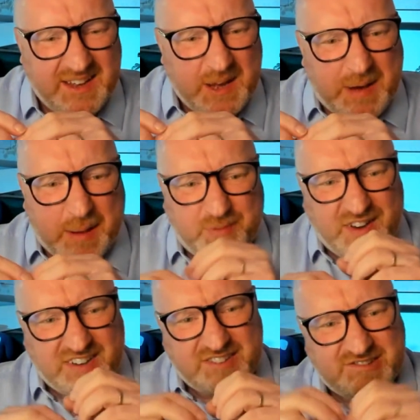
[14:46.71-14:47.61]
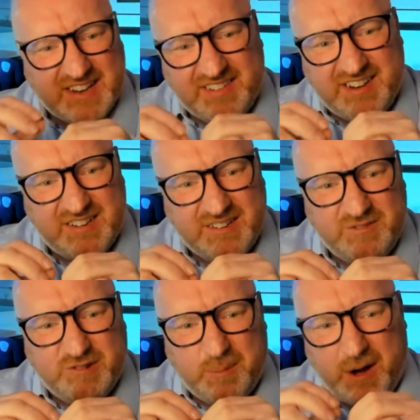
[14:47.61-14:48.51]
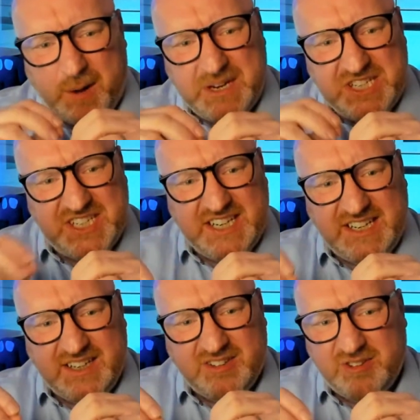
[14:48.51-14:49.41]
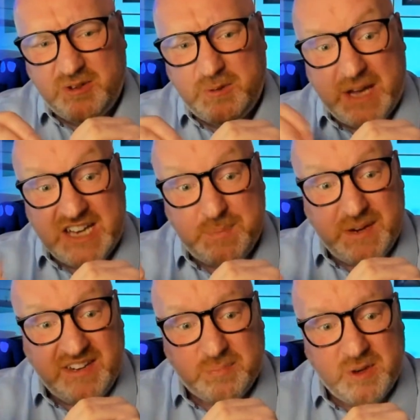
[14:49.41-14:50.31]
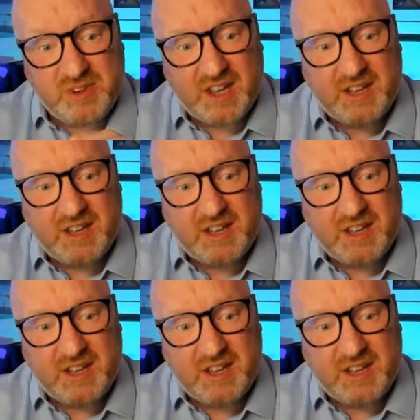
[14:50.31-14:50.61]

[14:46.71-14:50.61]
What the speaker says: perhaps this transition from RPG to PHP smoother?